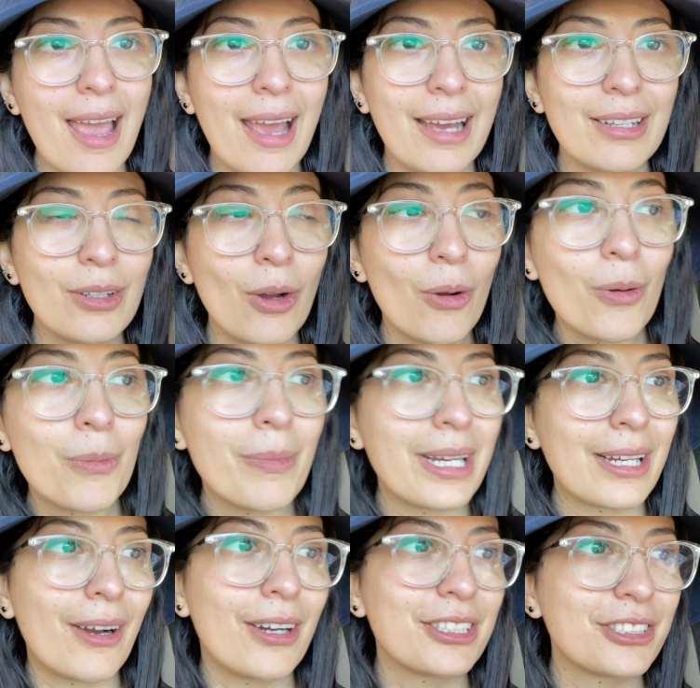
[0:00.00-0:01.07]
and oh my
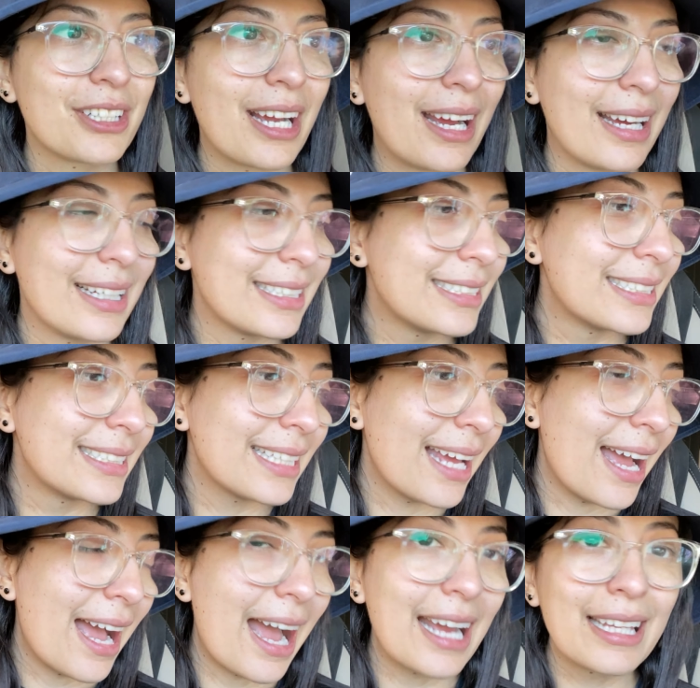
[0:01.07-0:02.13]
gosh, you guys,
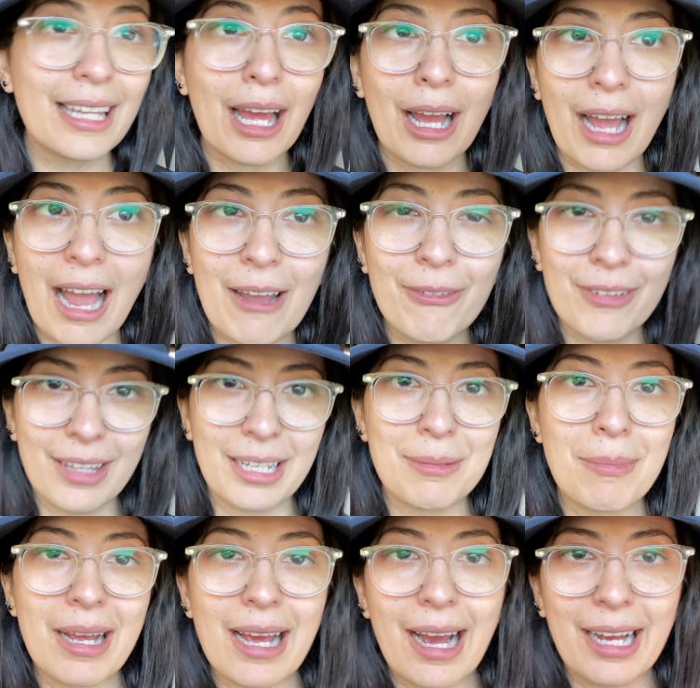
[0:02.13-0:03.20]
I feel like
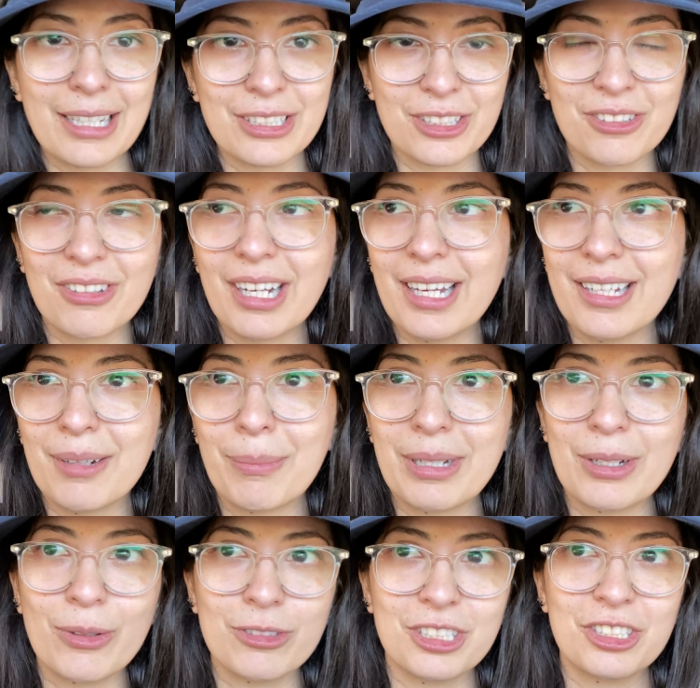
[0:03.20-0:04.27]
my eyes are red and my
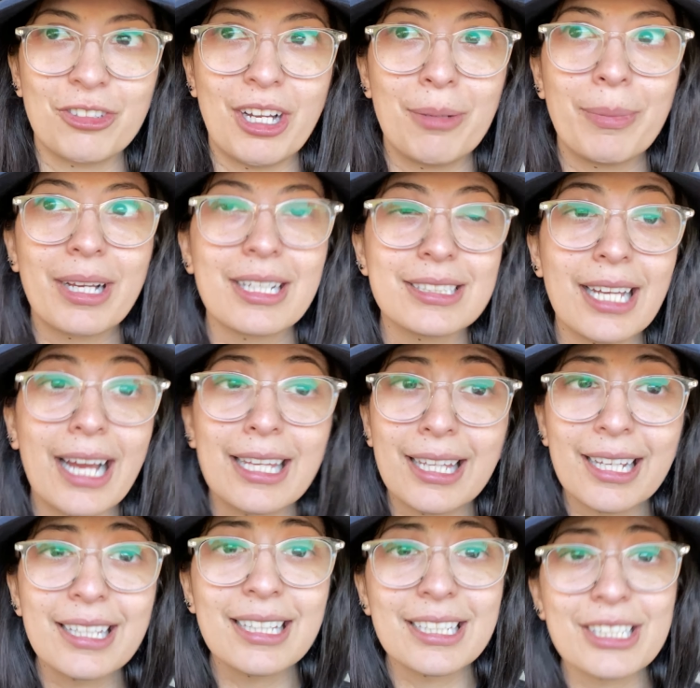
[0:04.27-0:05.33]
nose is red because I
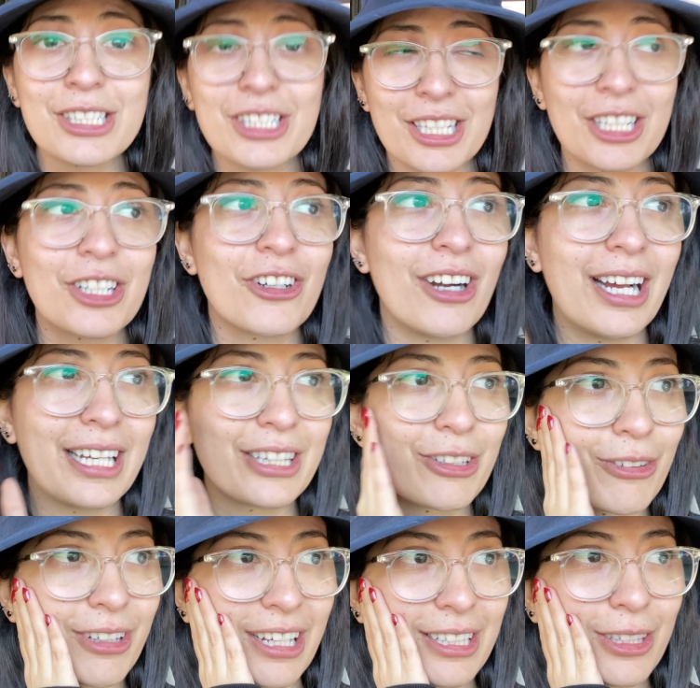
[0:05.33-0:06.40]
like legit cried
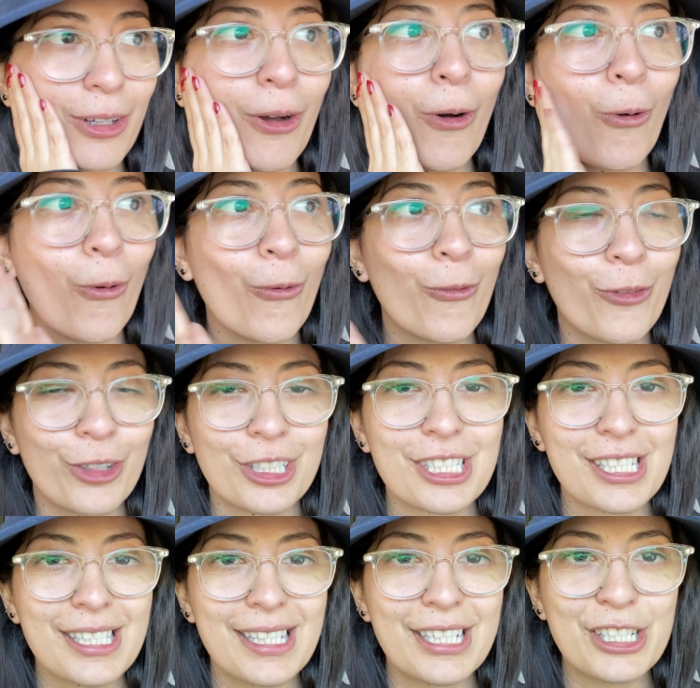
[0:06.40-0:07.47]
through like the whole
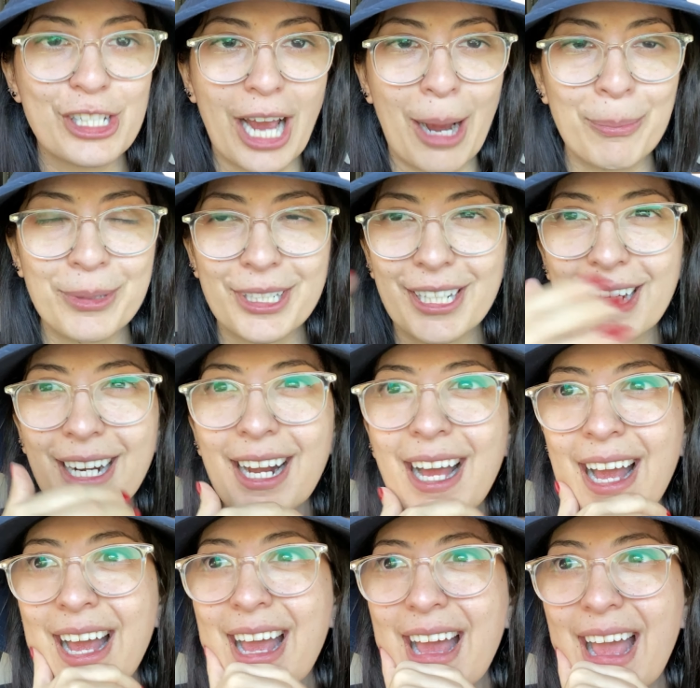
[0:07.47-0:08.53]
first chapter,
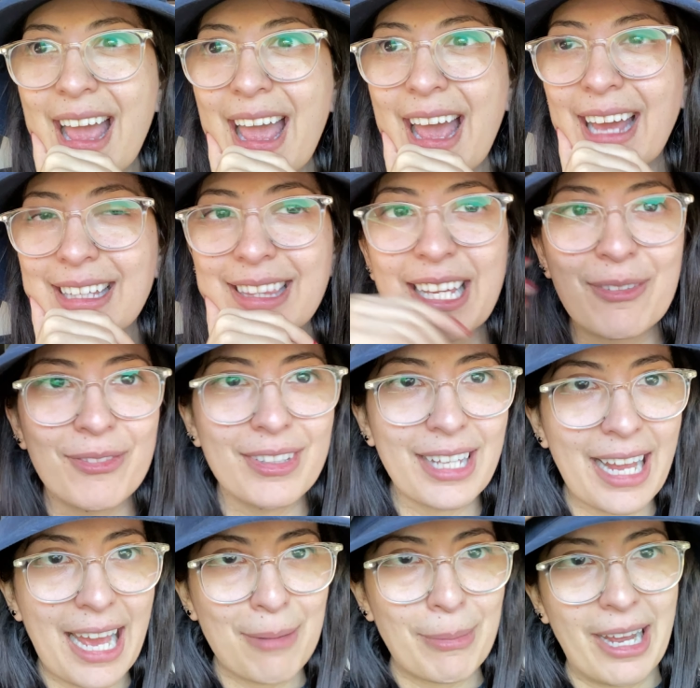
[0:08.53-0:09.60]
and thankfully
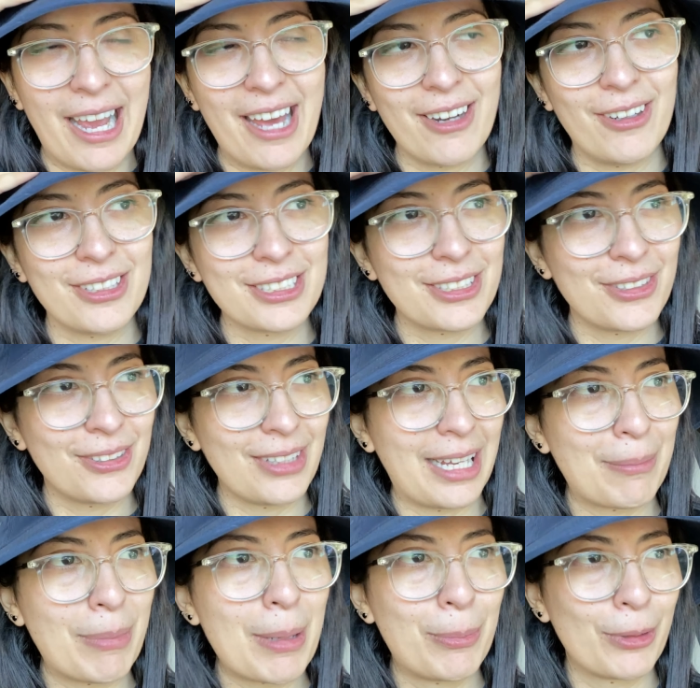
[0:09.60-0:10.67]
I had my hat on so
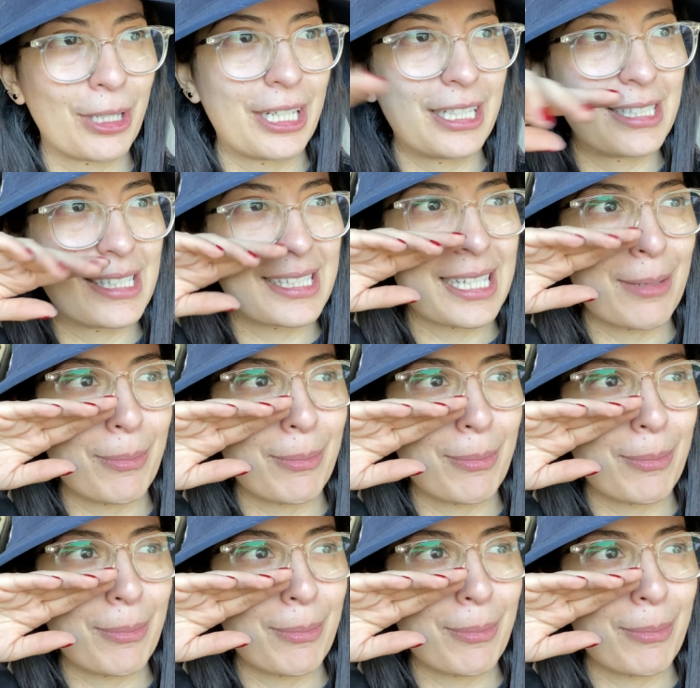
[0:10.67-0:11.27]
like people couldn't see